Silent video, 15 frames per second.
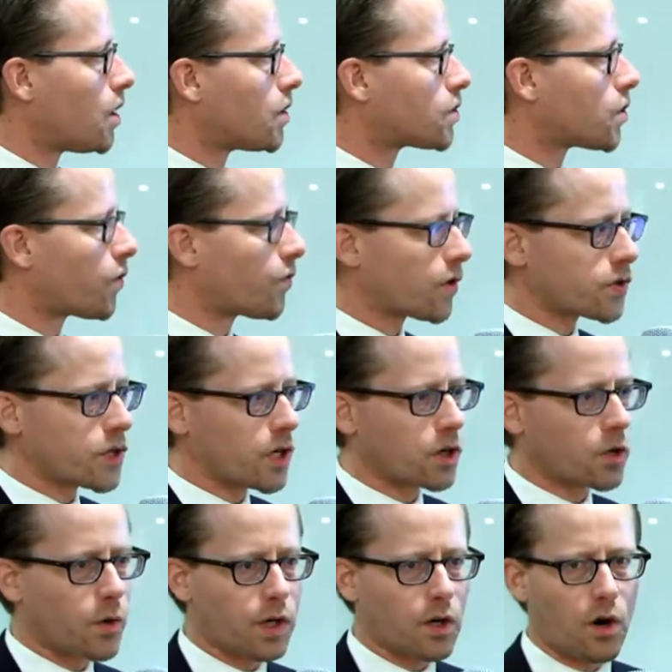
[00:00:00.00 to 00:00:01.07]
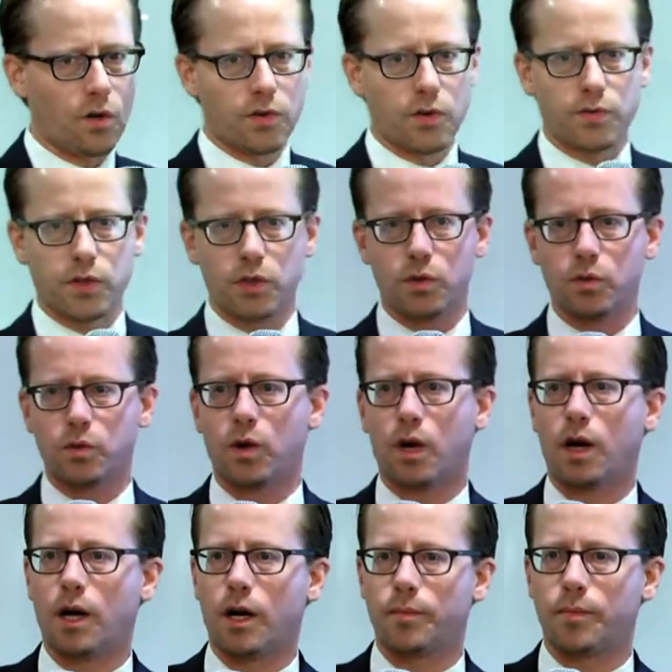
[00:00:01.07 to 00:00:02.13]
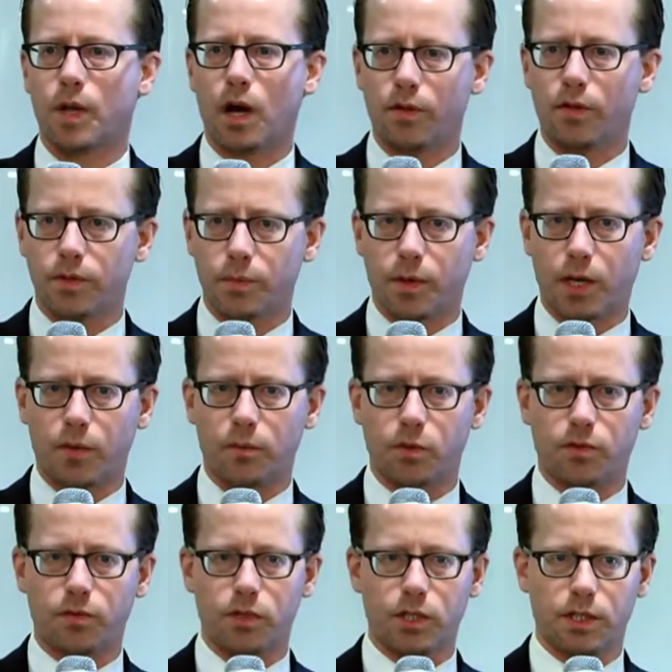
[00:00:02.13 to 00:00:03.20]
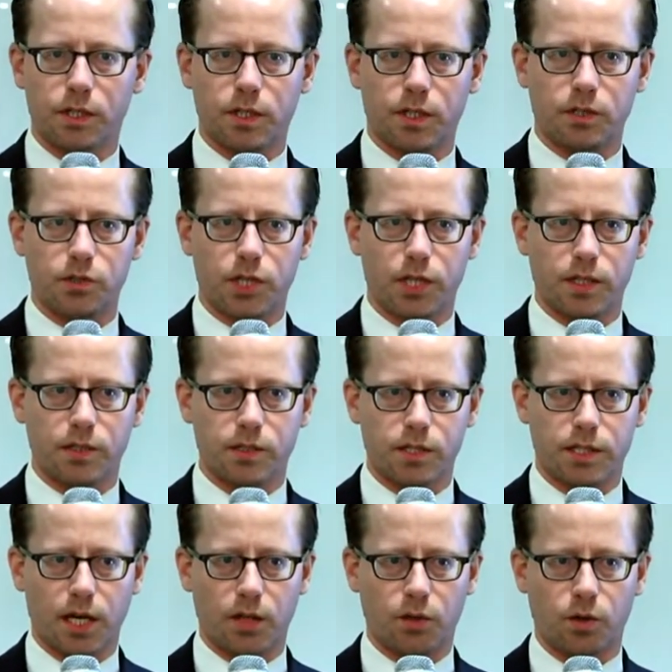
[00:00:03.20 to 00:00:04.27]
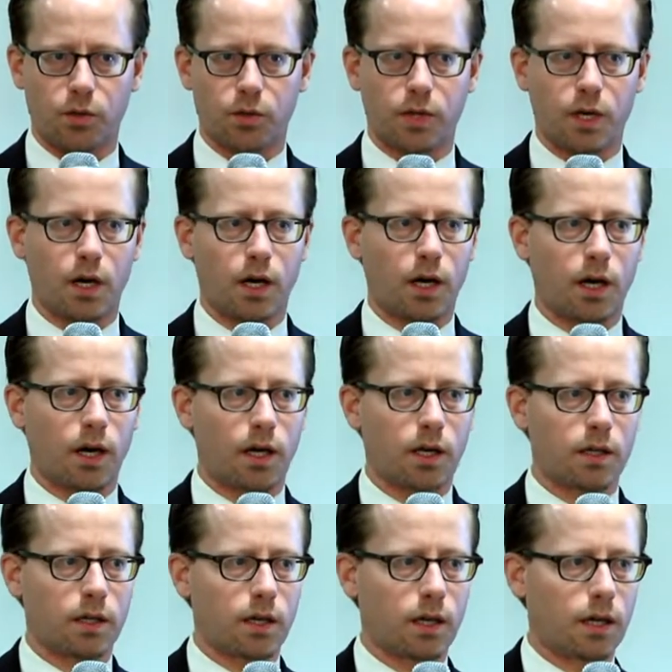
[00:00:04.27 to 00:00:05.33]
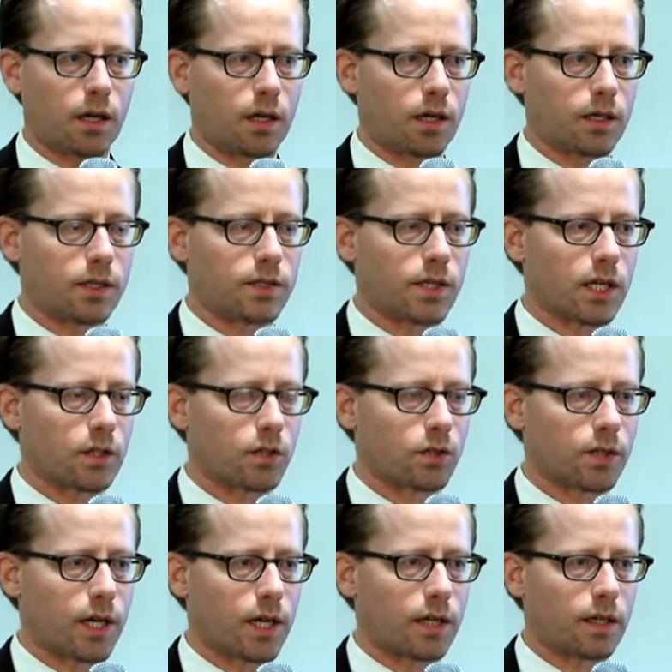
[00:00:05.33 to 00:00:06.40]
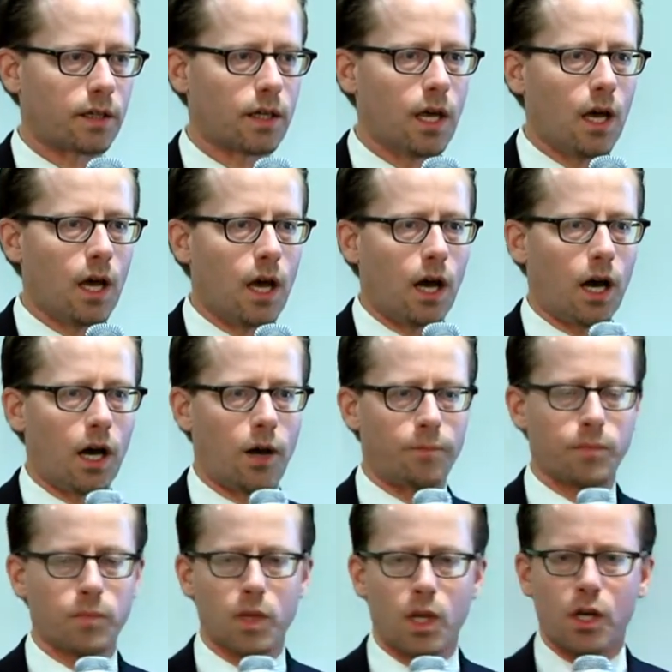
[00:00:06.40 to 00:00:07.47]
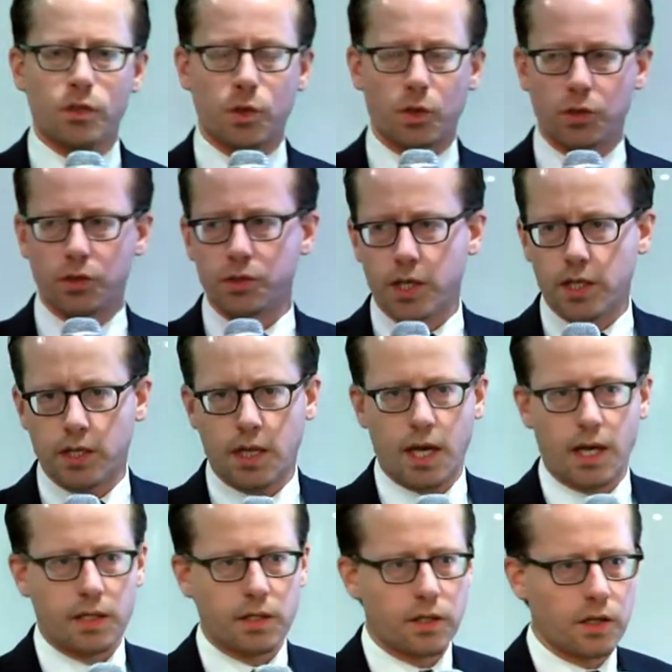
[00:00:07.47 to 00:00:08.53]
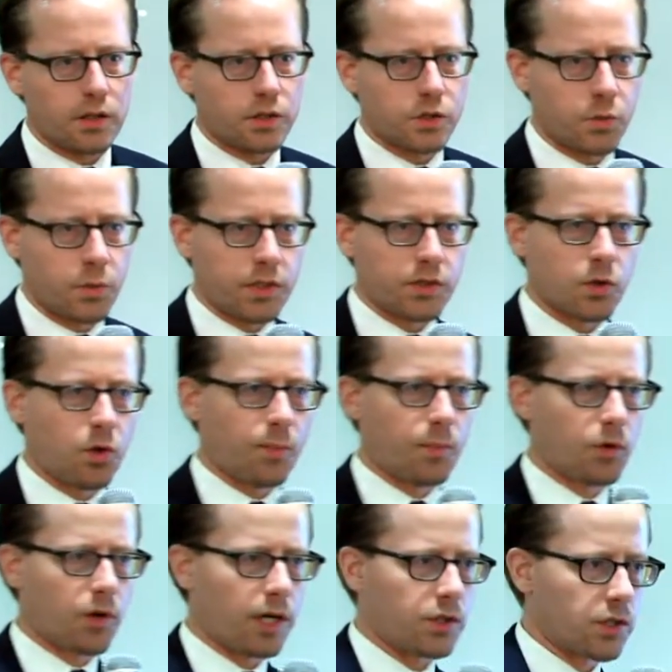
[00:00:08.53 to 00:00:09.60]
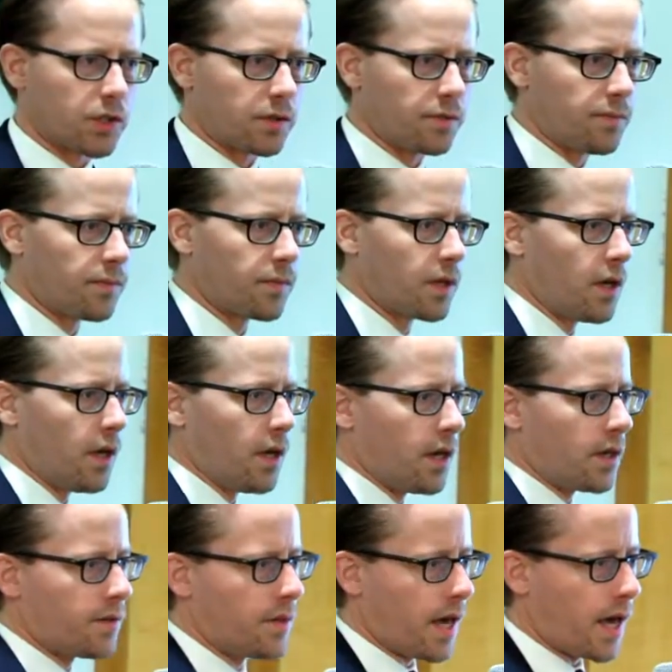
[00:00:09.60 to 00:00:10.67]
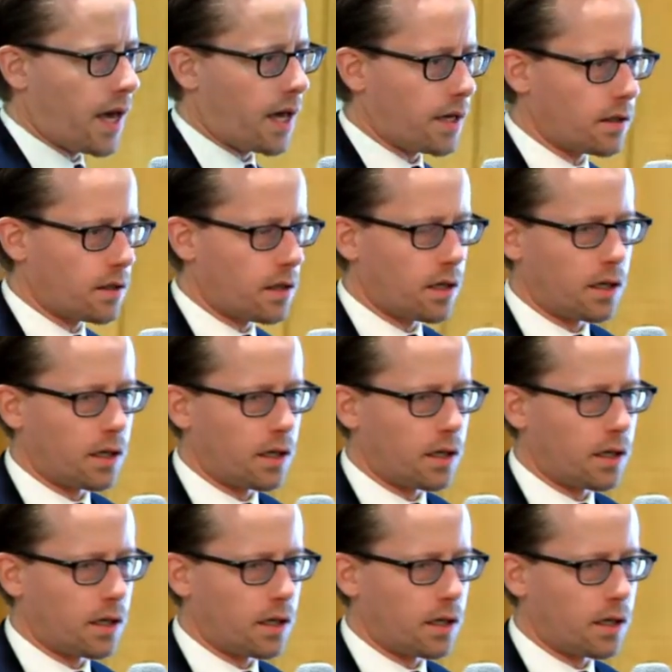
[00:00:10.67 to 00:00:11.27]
So first, a quick overview of the paper if you didn't get a chance to download and take a look at it. So it looks like at a Swiss corporation that